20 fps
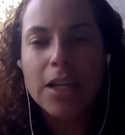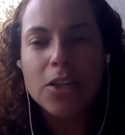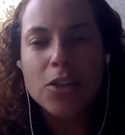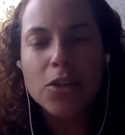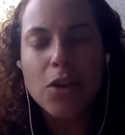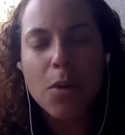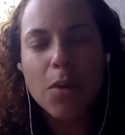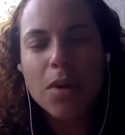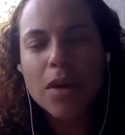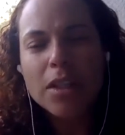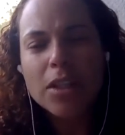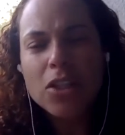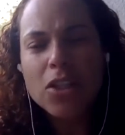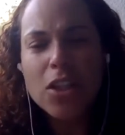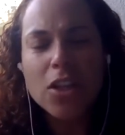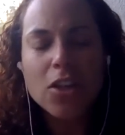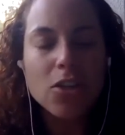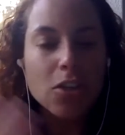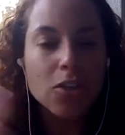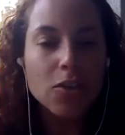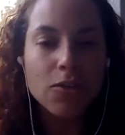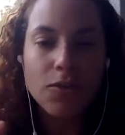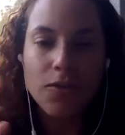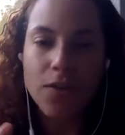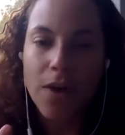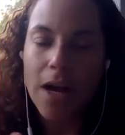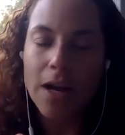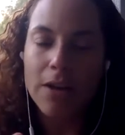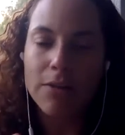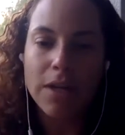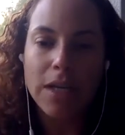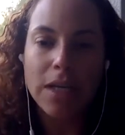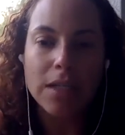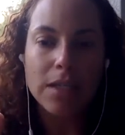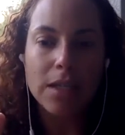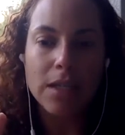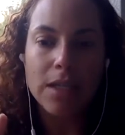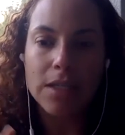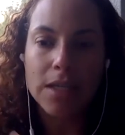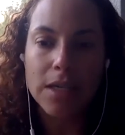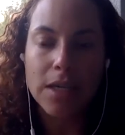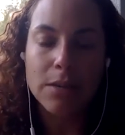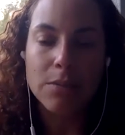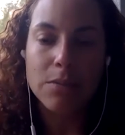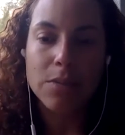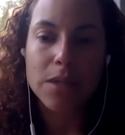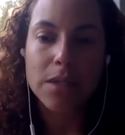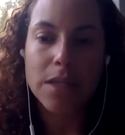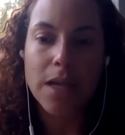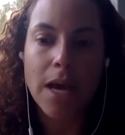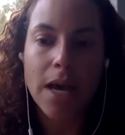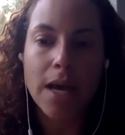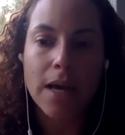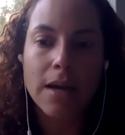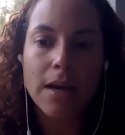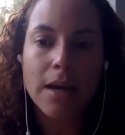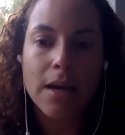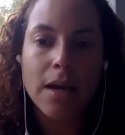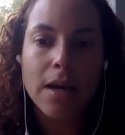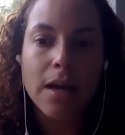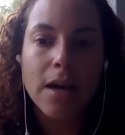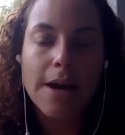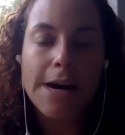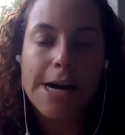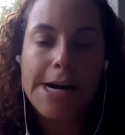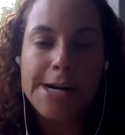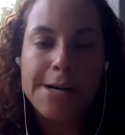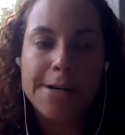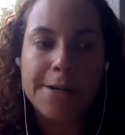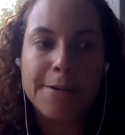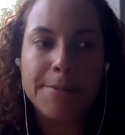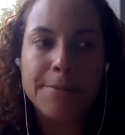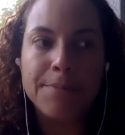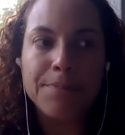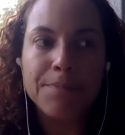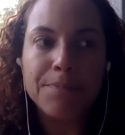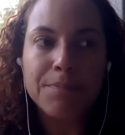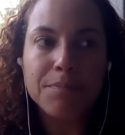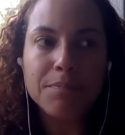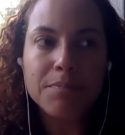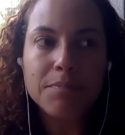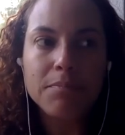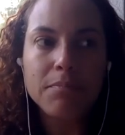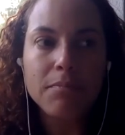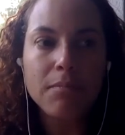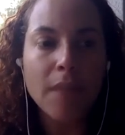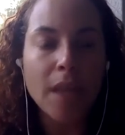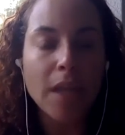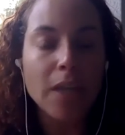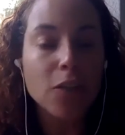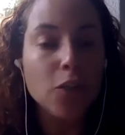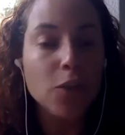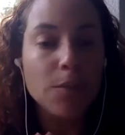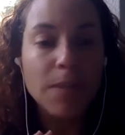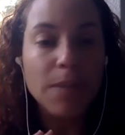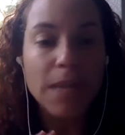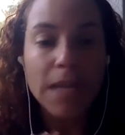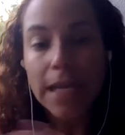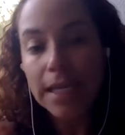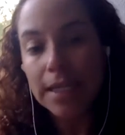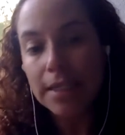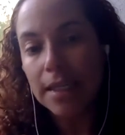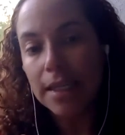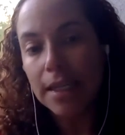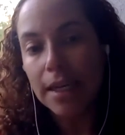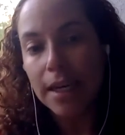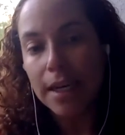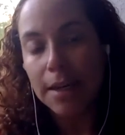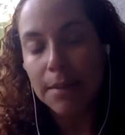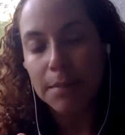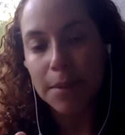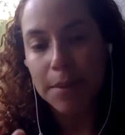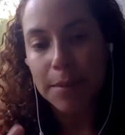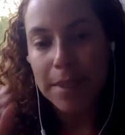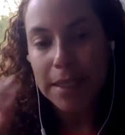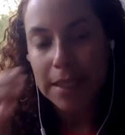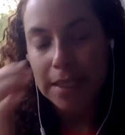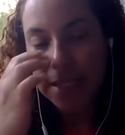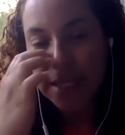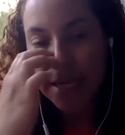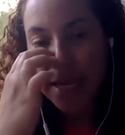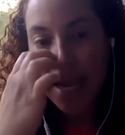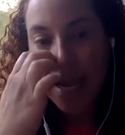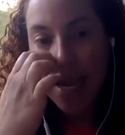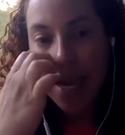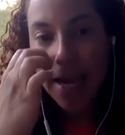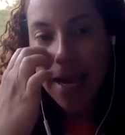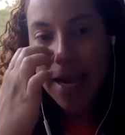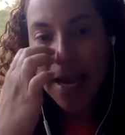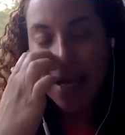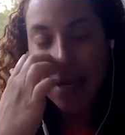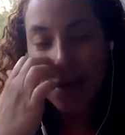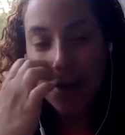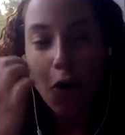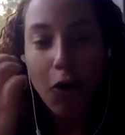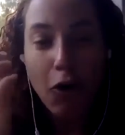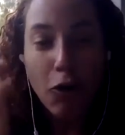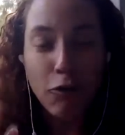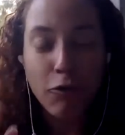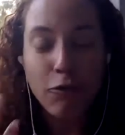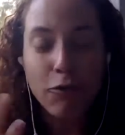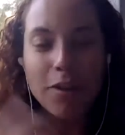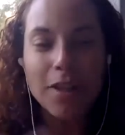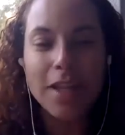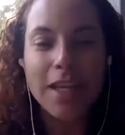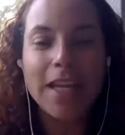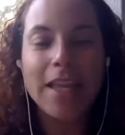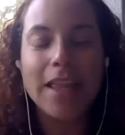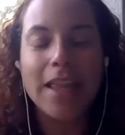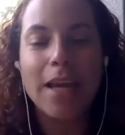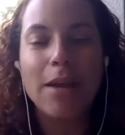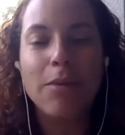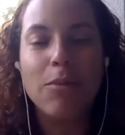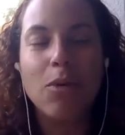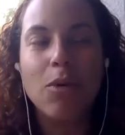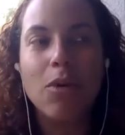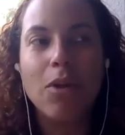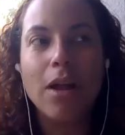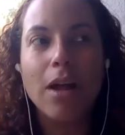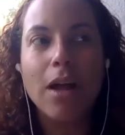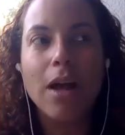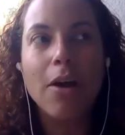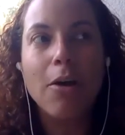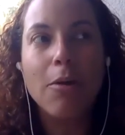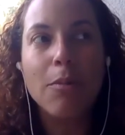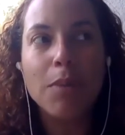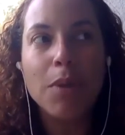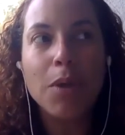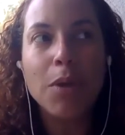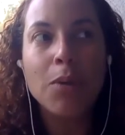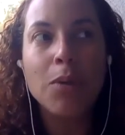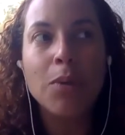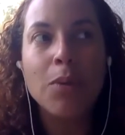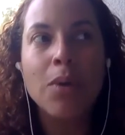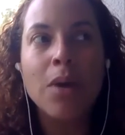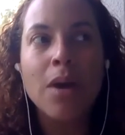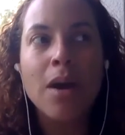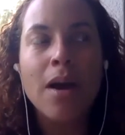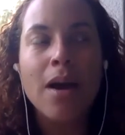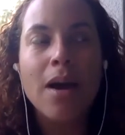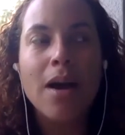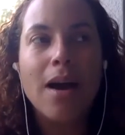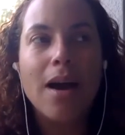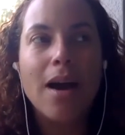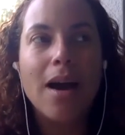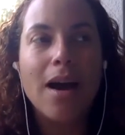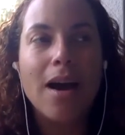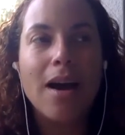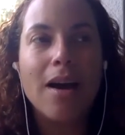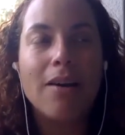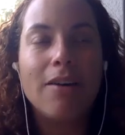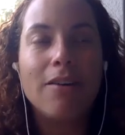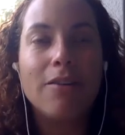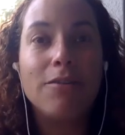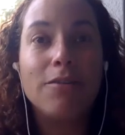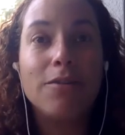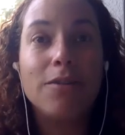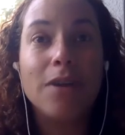So I wanted to share just 5 easy tips that um, should be easy to implement, and hopefully they will help you have